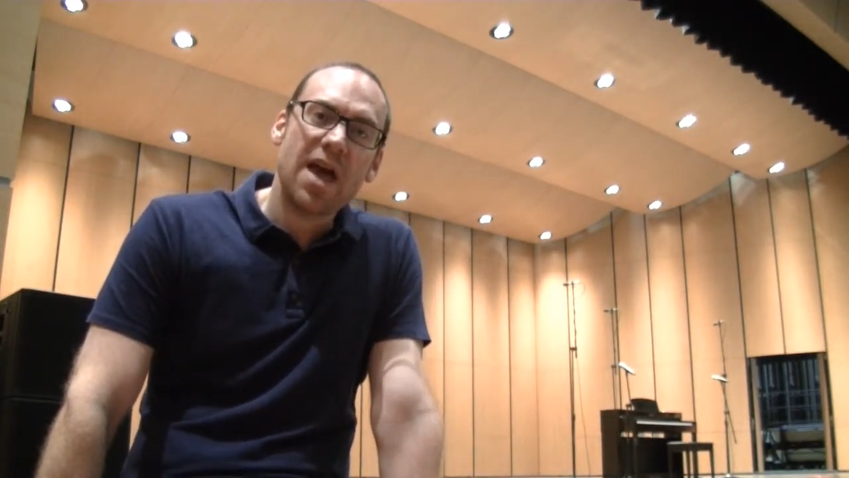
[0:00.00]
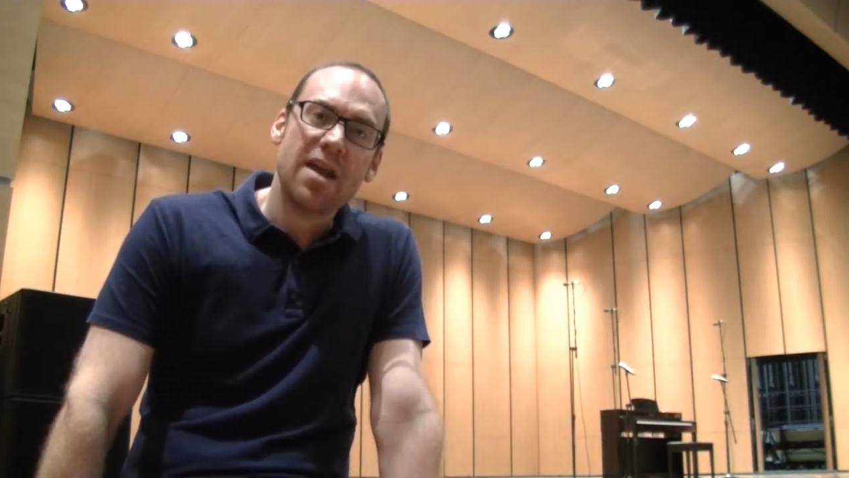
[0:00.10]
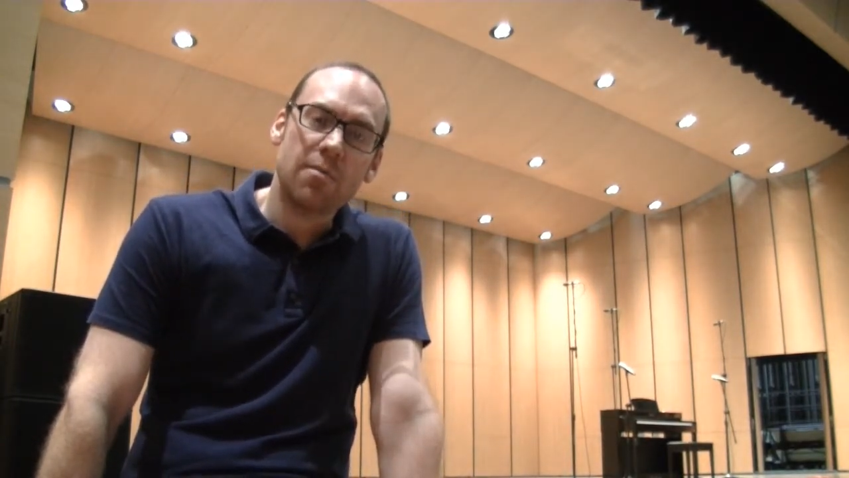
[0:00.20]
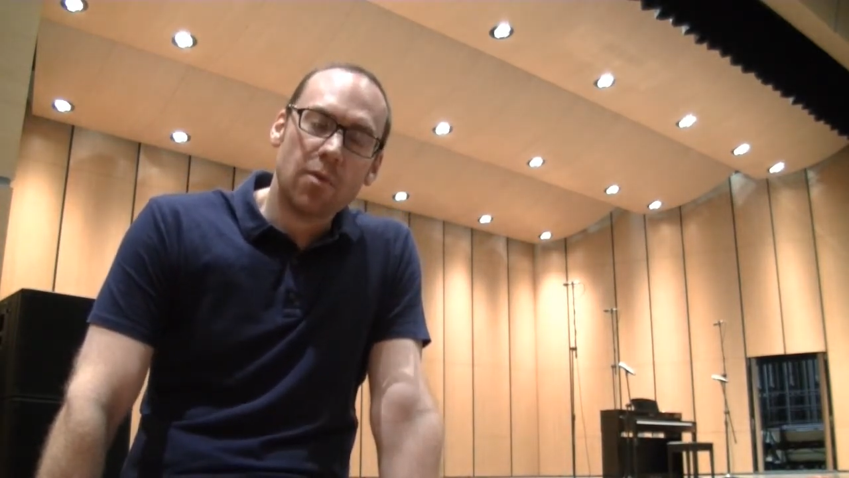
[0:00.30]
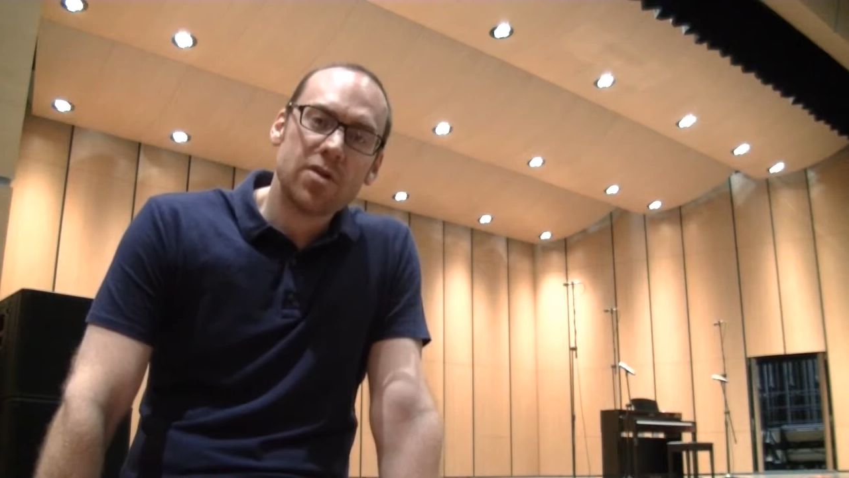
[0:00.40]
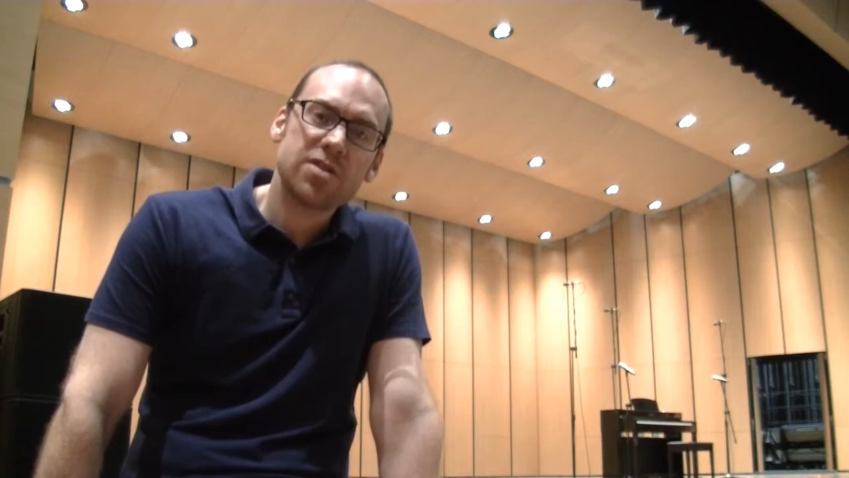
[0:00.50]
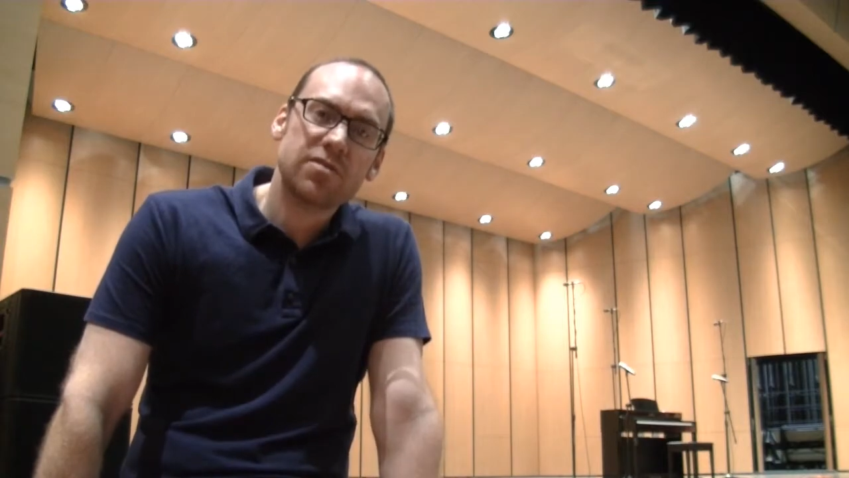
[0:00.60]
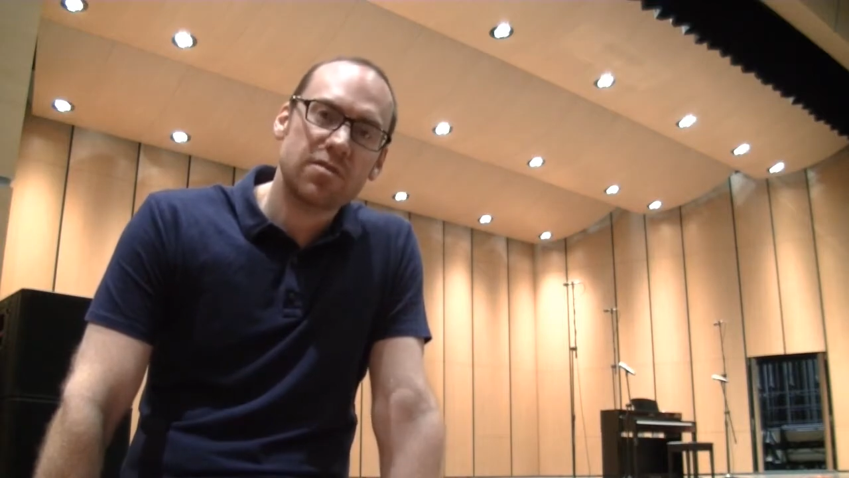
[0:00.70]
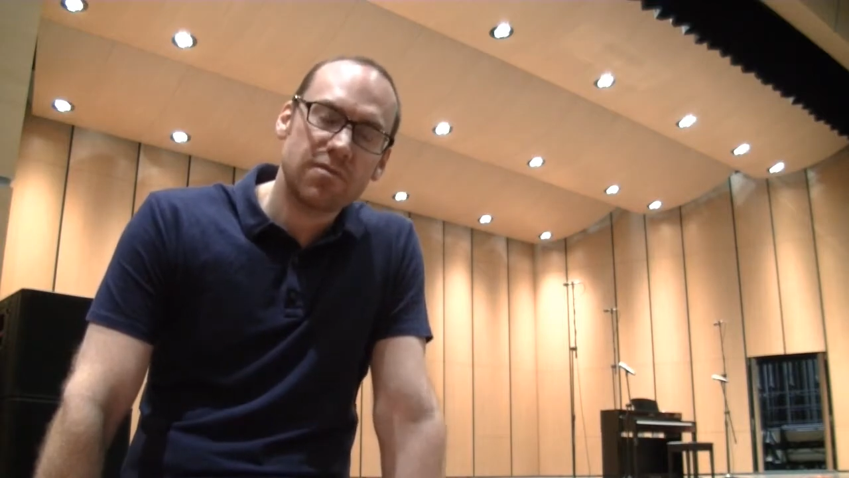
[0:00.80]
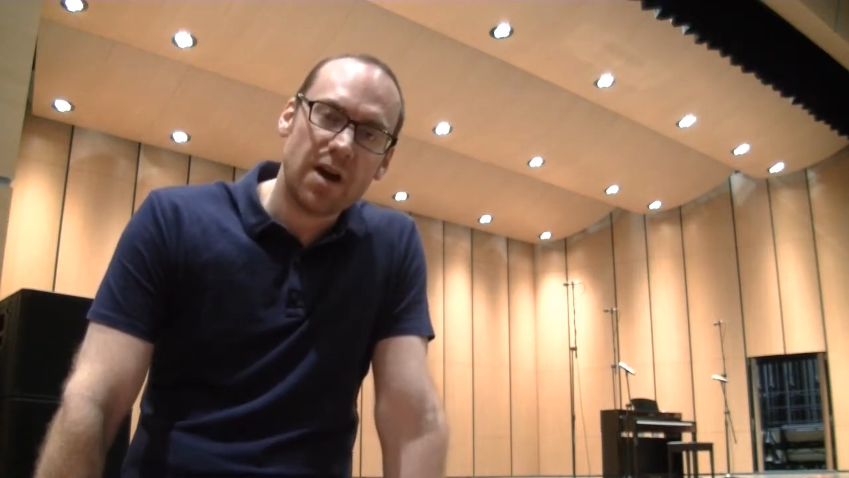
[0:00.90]
an
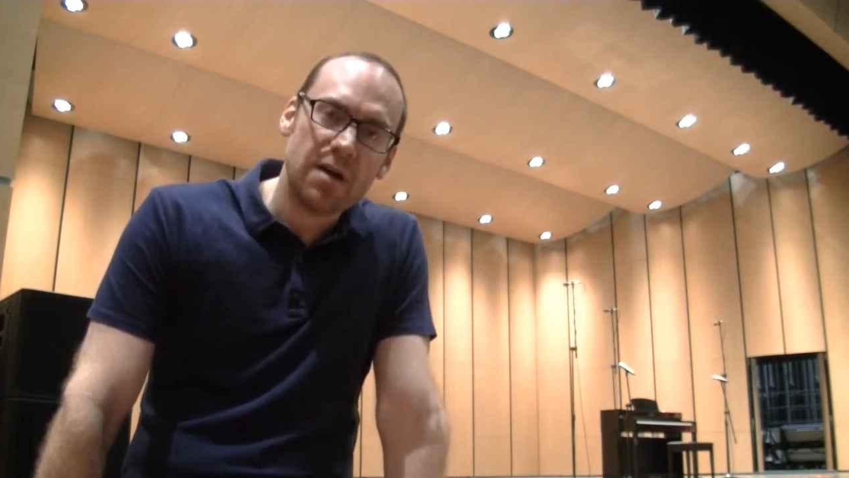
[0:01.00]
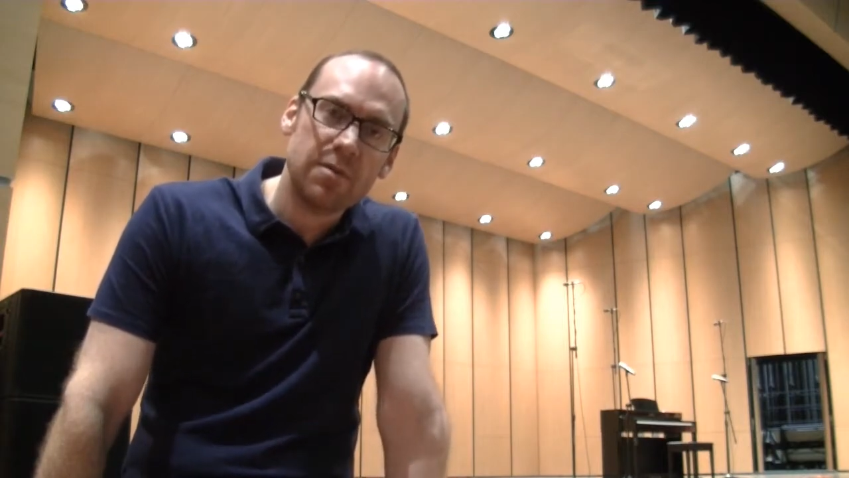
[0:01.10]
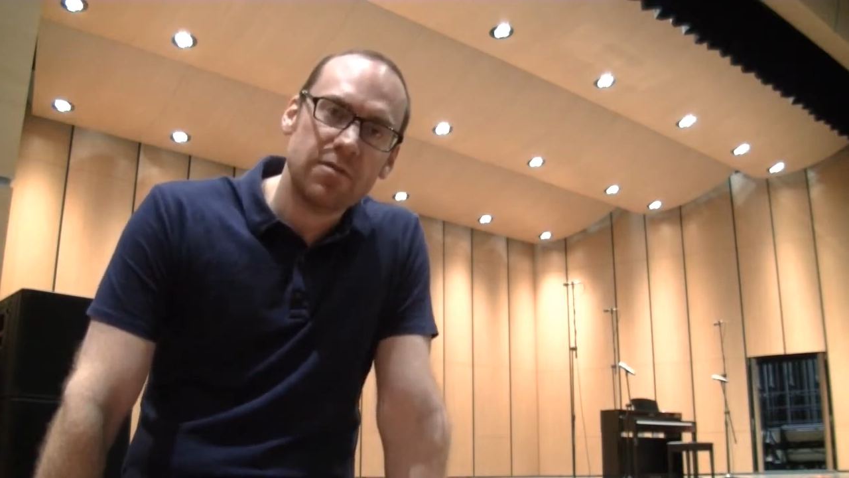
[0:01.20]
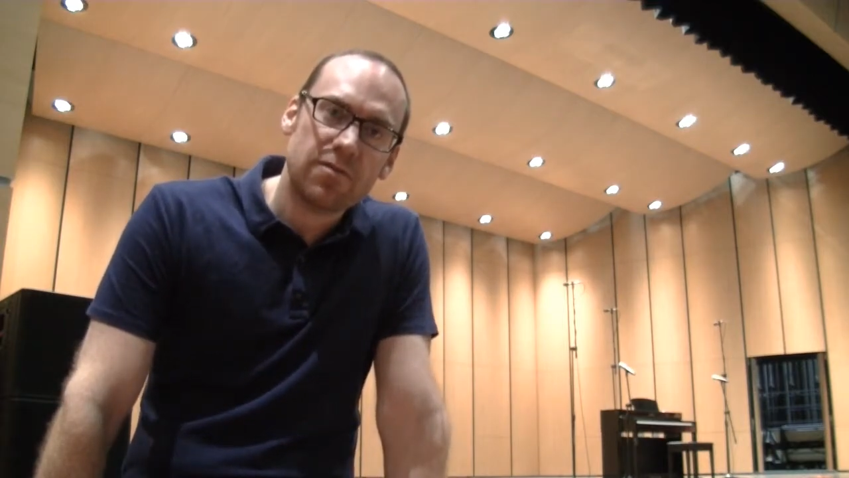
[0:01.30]
immersive environment